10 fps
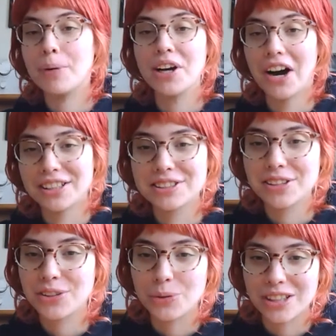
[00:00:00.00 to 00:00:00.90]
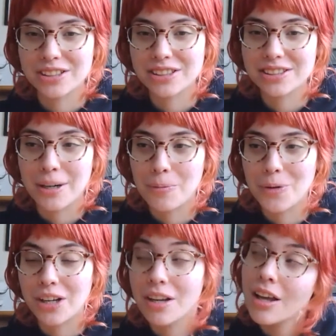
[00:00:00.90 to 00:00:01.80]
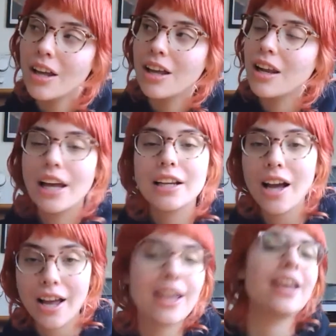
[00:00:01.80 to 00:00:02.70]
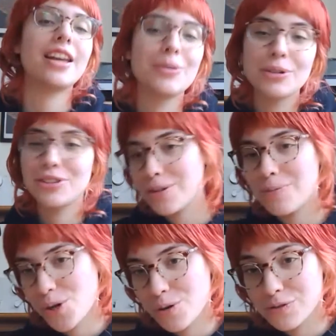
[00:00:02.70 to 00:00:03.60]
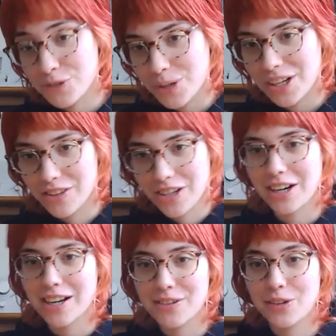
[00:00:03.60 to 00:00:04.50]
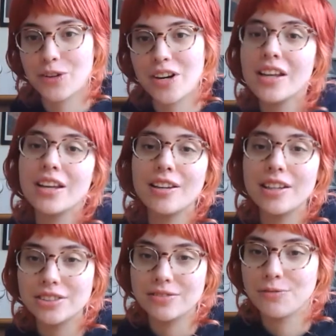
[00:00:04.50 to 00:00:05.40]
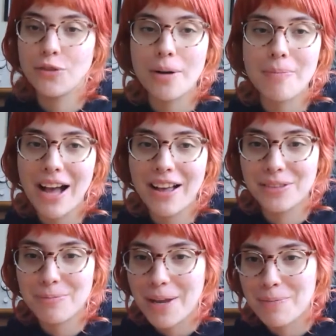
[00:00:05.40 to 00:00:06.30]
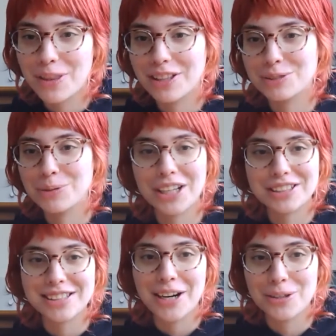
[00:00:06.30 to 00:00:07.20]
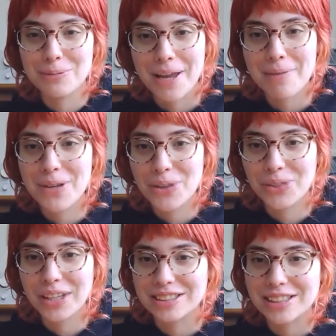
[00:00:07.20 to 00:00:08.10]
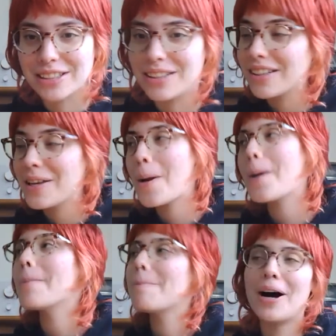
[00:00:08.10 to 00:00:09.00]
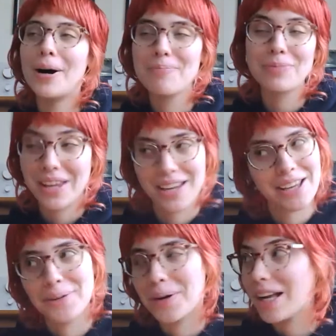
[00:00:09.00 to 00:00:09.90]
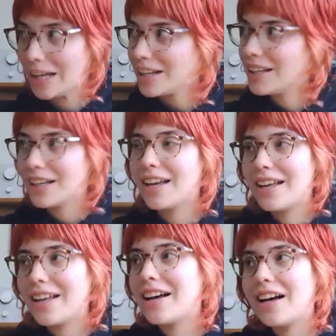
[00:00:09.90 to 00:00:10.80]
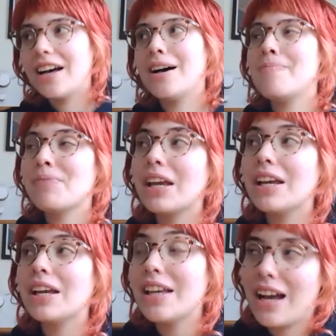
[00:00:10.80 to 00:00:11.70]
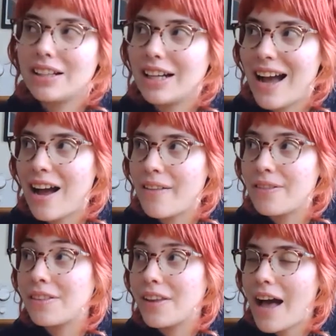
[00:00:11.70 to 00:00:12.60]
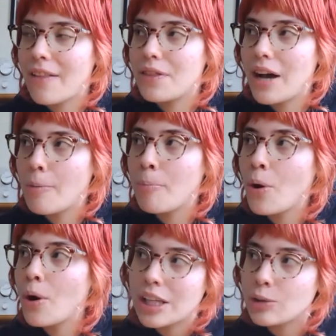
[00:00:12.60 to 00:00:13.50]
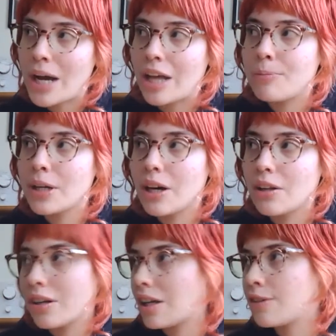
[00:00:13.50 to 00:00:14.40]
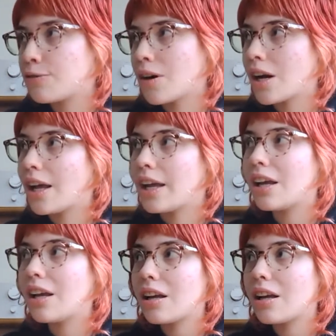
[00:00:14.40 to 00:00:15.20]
ask to ask someone like, hey, would you move to another country for a band? Maybe this works out, maybe it doesn't. But anyway, yeah, and at that point we had begun looking for like